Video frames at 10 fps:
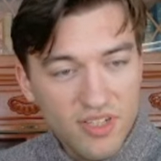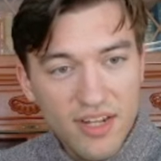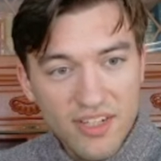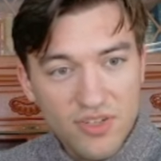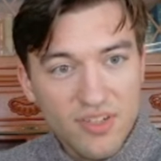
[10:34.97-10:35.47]

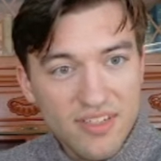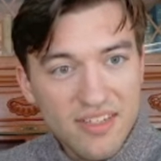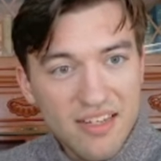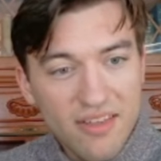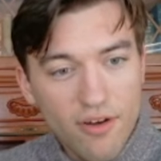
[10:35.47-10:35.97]
As you can
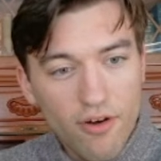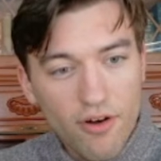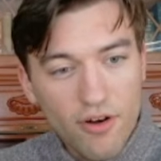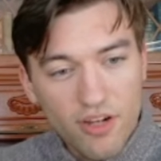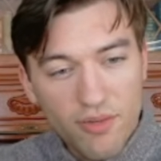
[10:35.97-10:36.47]
see, there
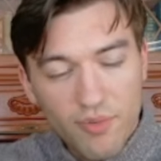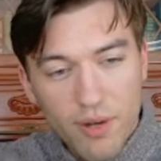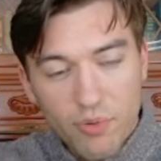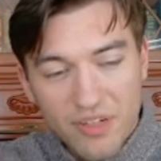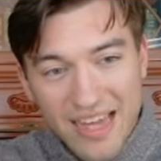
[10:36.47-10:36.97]
are a
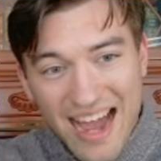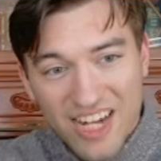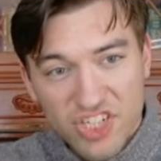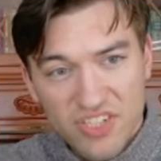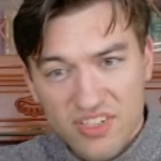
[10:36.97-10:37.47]
couple
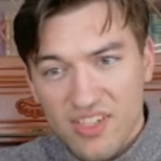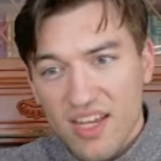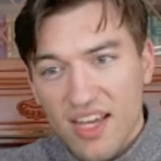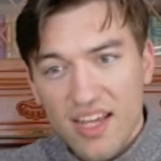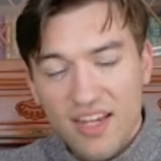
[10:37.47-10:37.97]
gashes
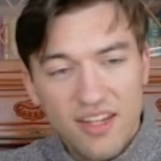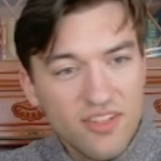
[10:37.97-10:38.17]
in it.